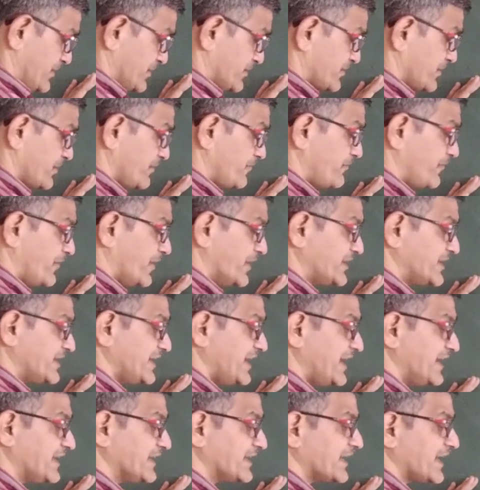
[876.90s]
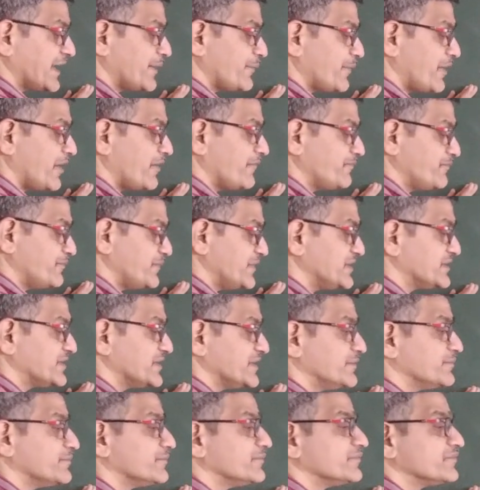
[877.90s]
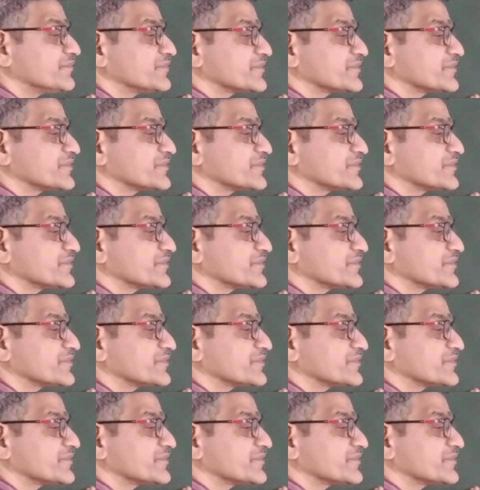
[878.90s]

so 48 gram of methane